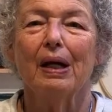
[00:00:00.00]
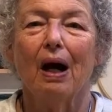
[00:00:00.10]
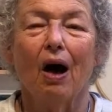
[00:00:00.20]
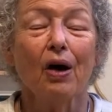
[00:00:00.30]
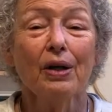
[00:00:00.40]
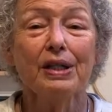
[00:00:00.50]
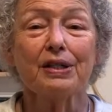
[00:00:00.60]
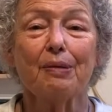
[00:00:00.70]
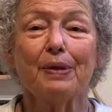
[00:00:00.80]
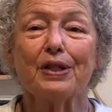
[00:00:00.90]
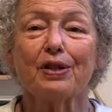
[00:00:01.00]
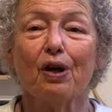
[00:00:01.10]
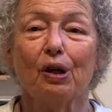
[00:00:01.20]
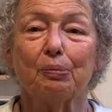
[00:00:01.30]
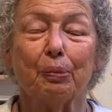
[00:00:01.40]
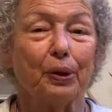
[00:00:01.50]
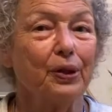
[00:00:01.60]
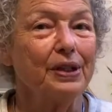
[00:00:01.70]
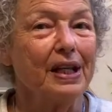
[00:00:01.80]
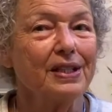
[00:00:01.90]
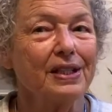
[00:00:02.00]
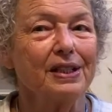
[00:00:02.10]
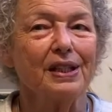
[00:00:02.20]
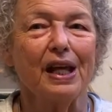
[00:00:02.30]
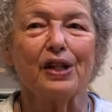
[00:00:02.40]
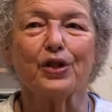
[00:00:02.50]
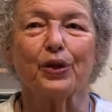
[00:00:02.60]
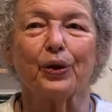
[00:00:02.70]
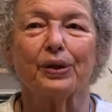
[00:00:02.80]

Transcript: Our exhibit is called Bird Nest in Nature.